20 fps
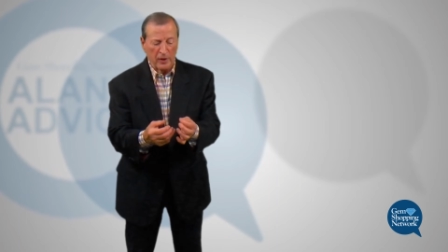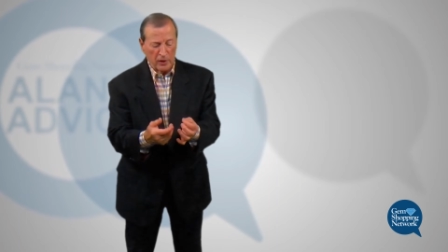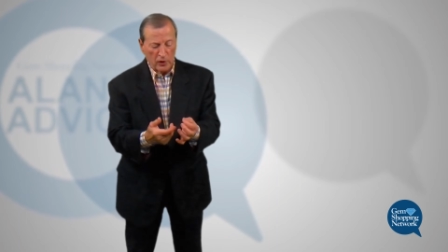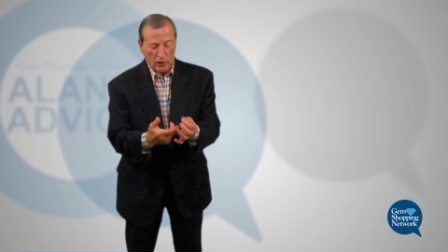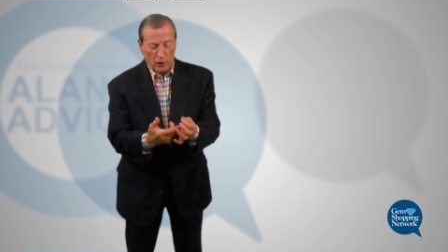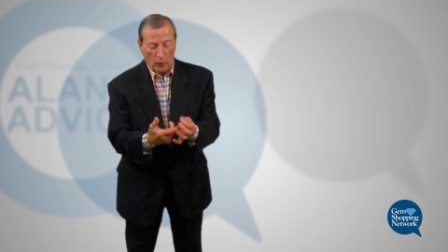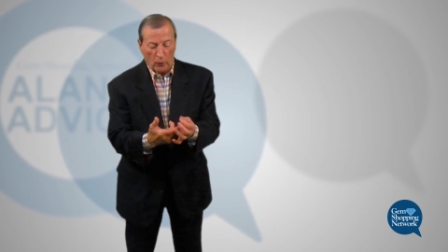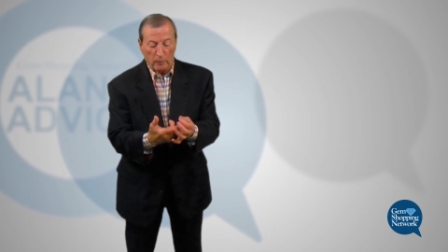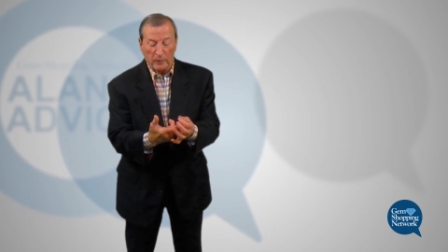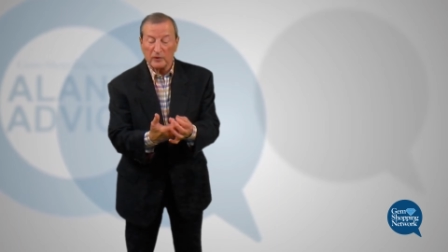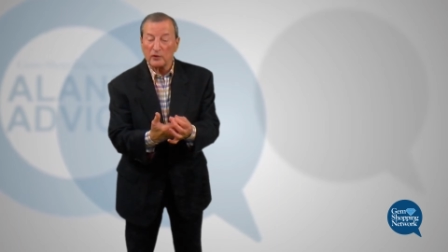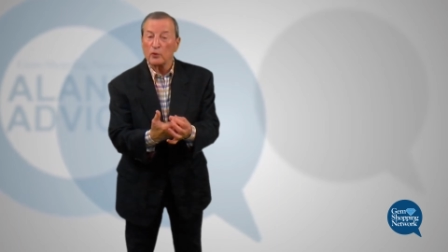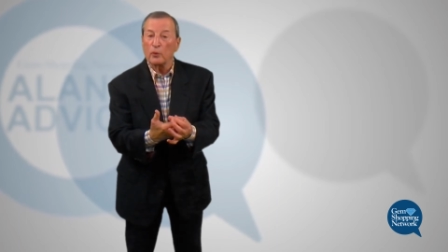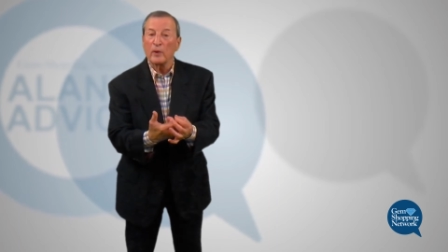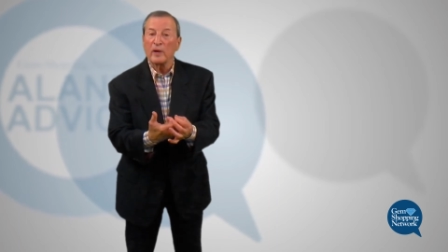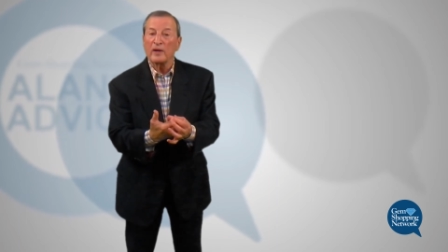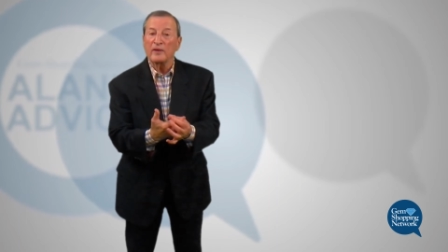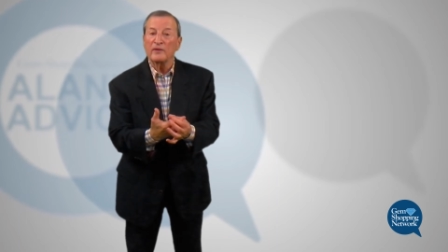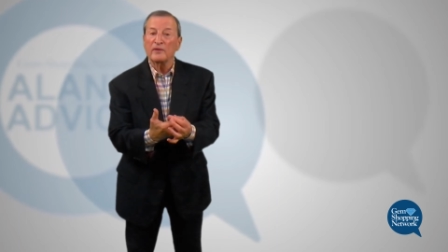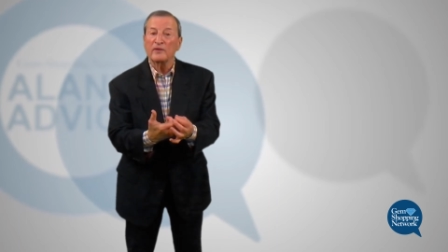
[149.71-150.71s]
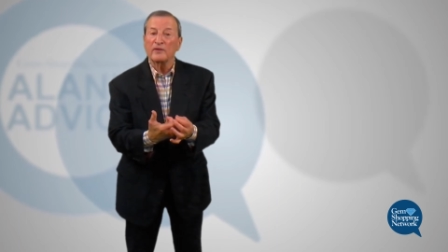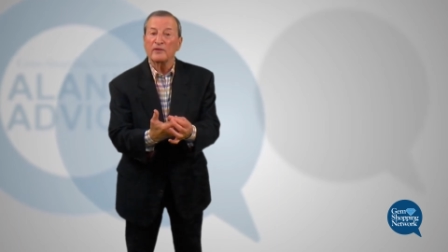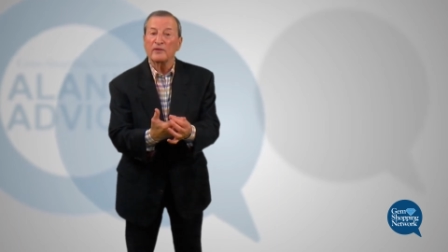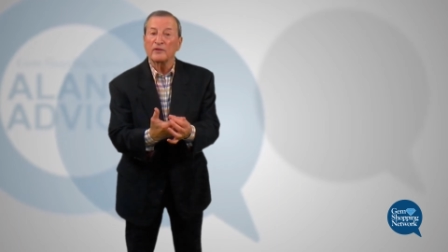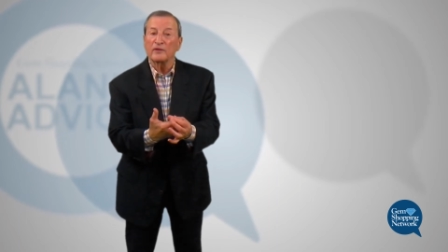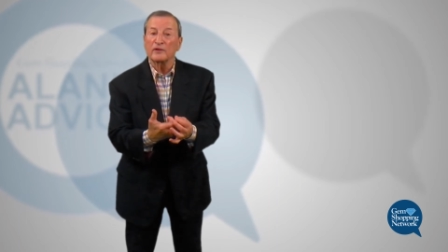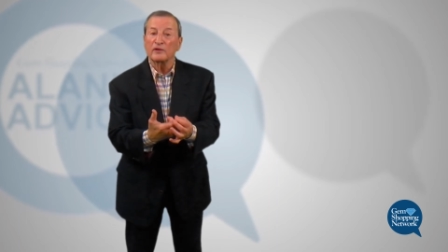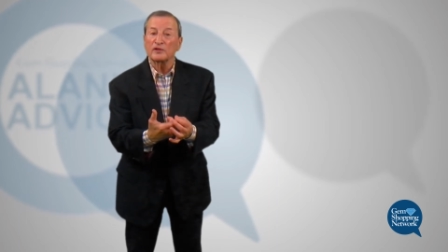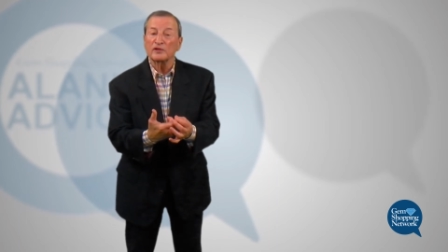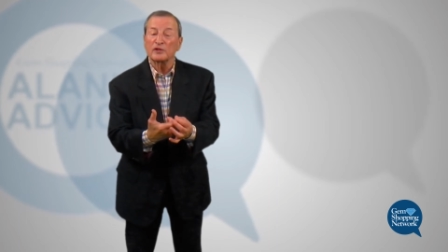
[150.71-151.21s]
you go between the,
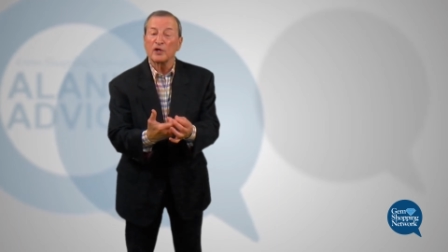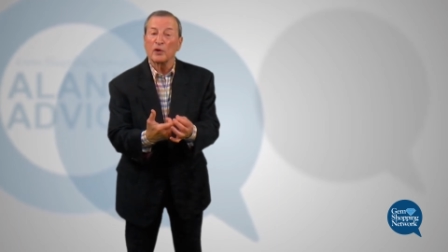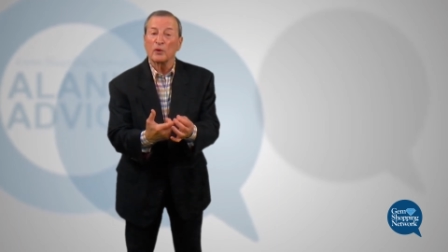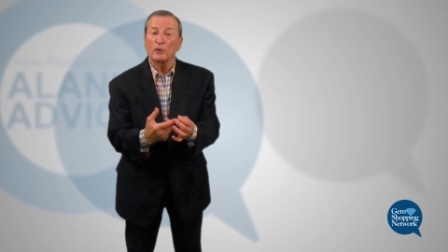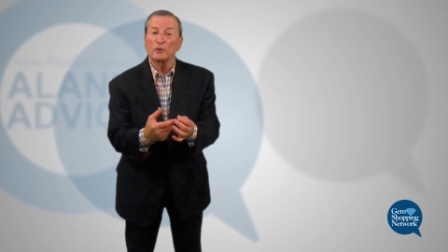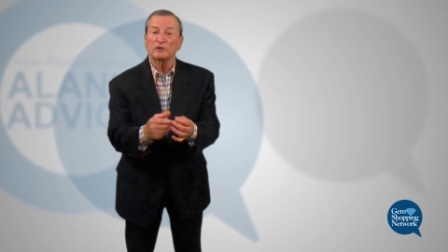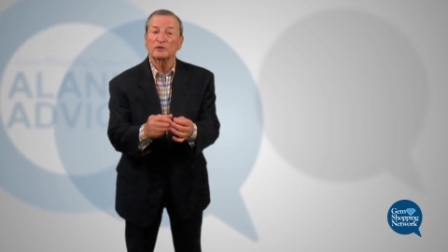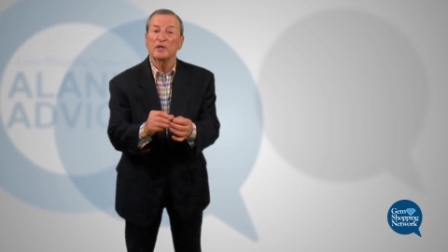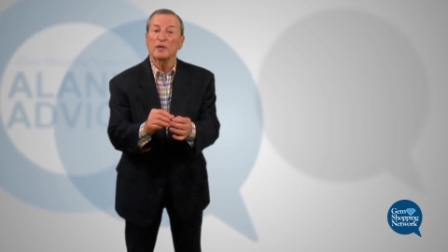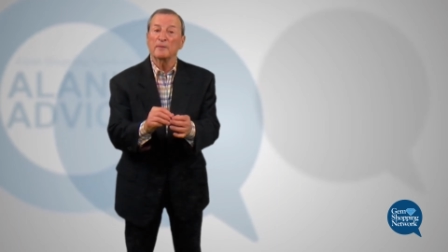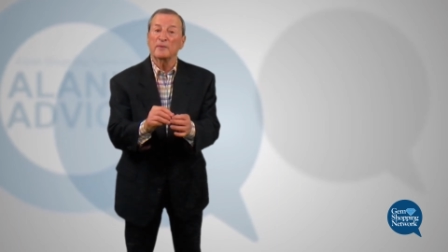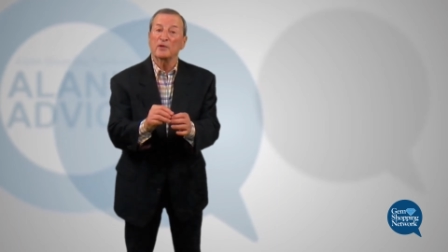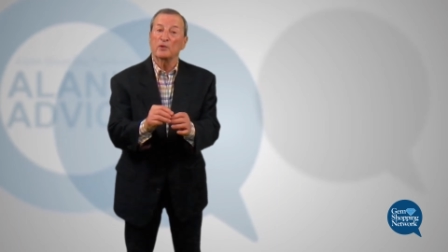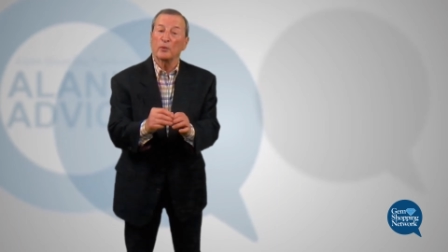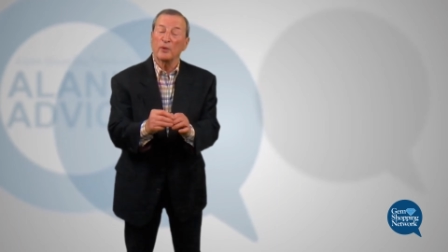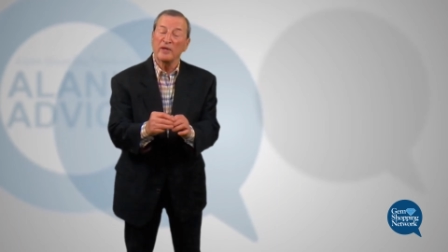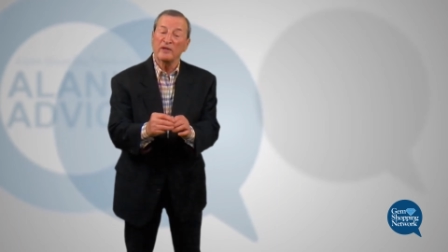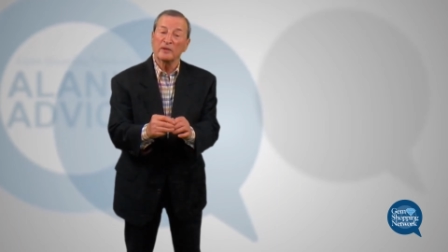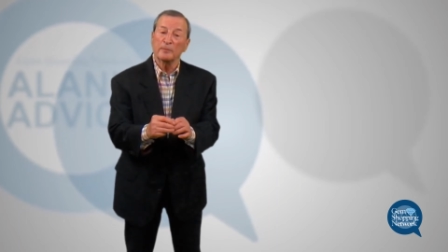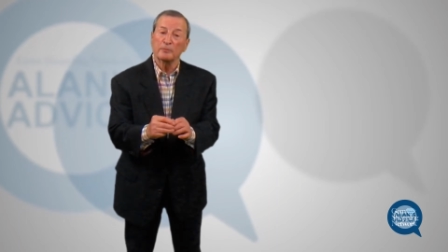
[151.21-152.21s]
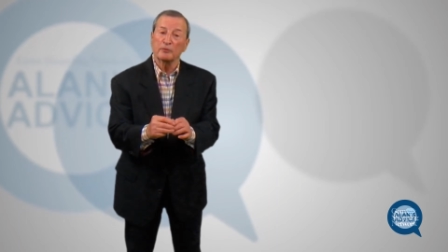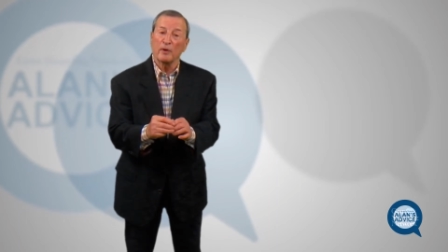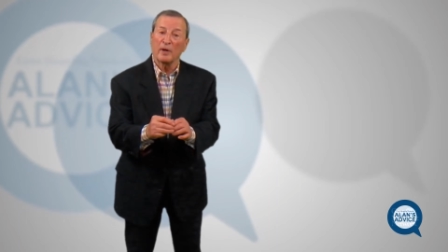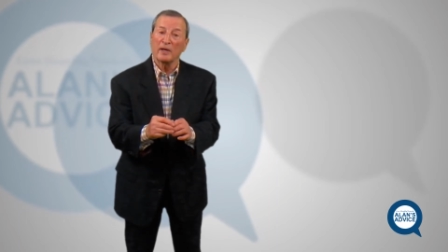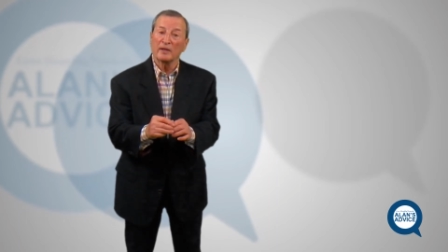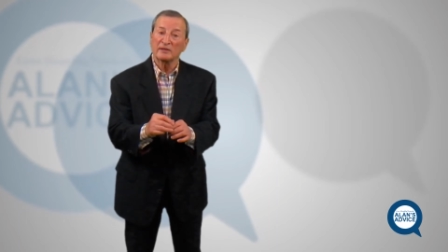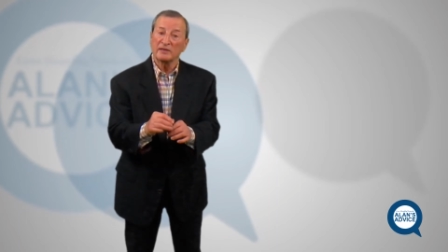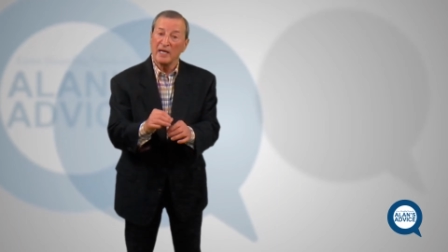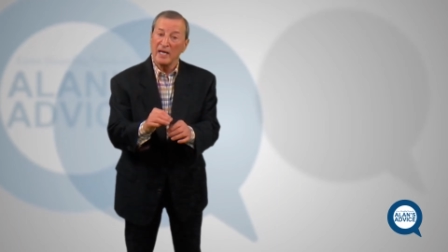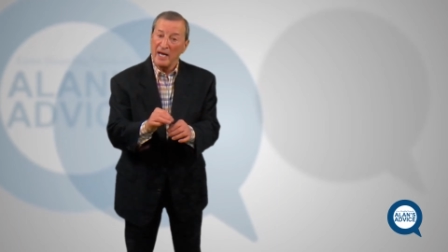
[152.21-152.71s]
the, stones, between the
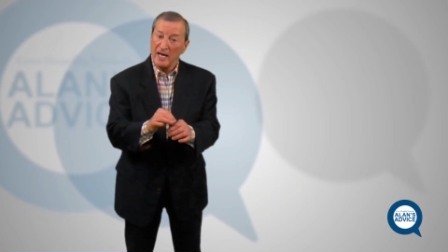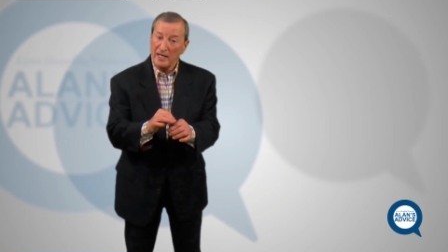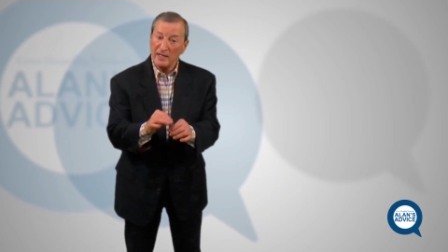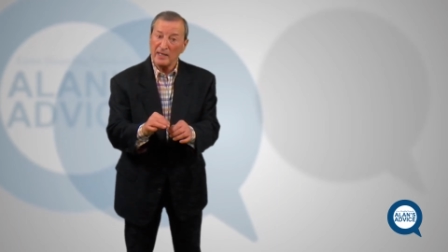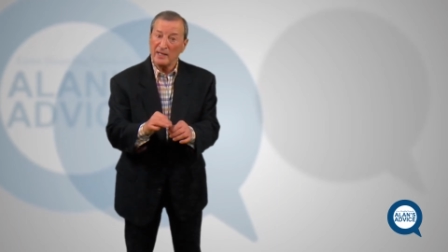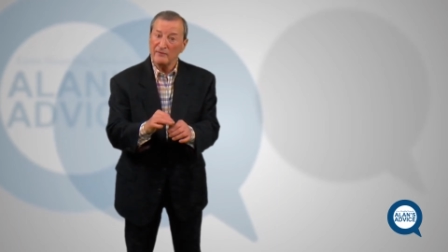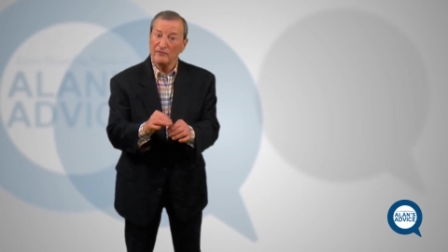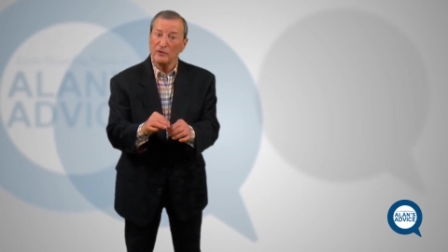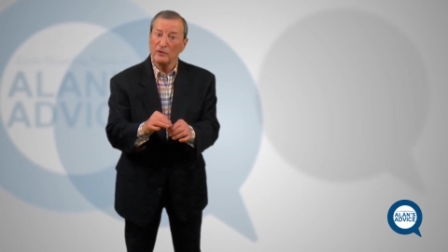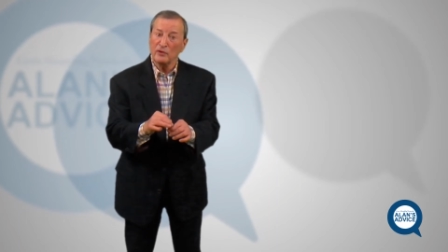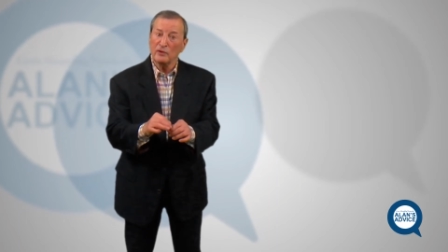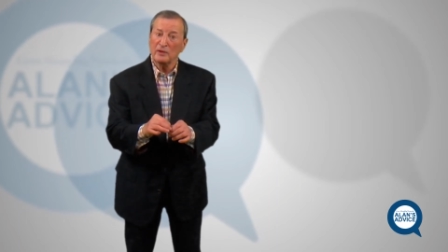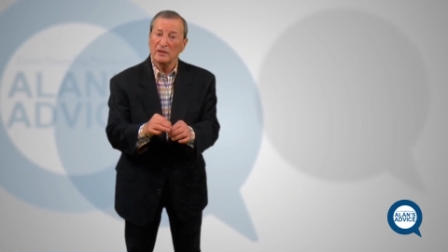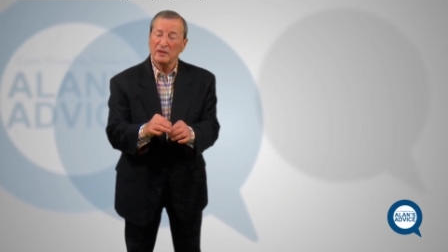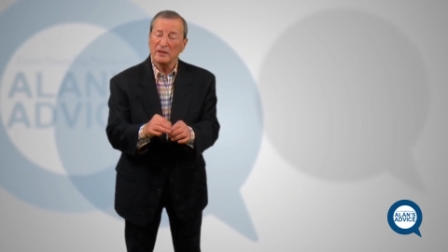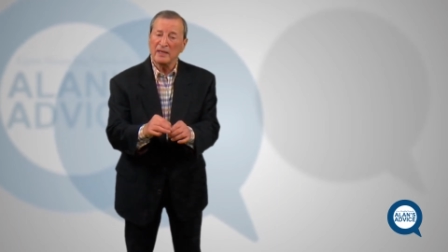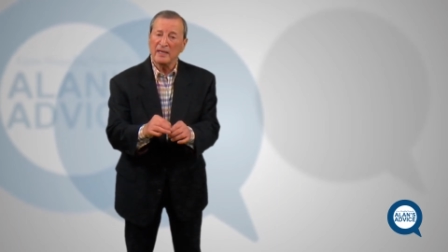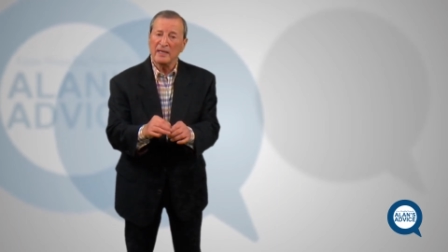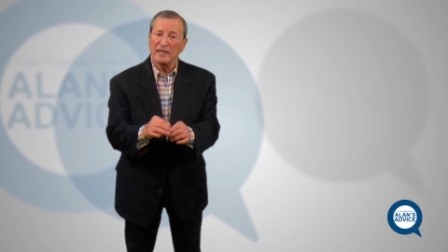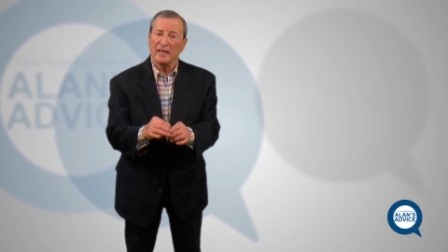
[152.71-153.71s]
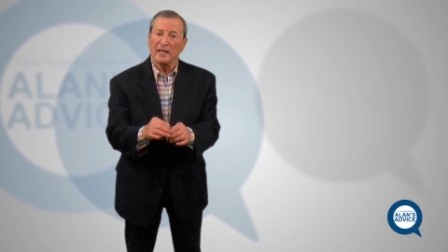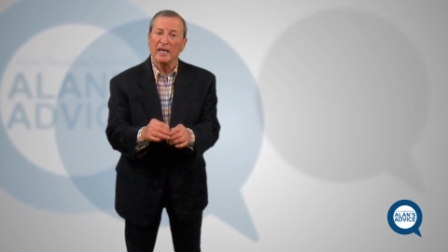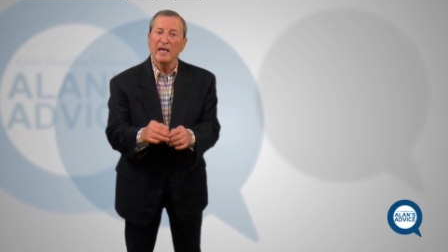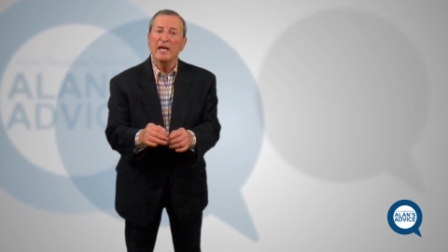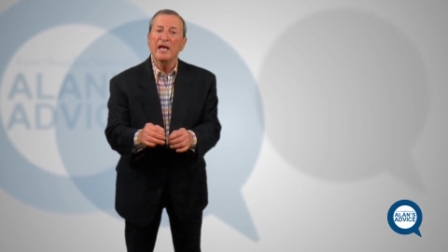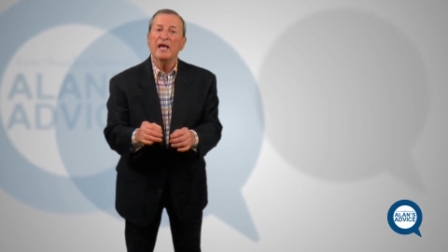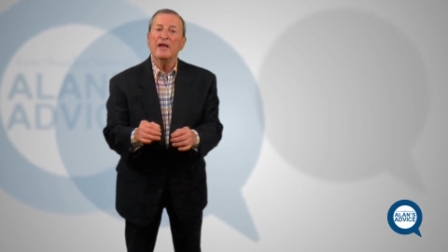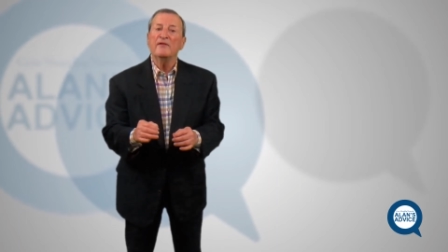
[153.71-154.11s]
prongs, and you give it a good cleaning.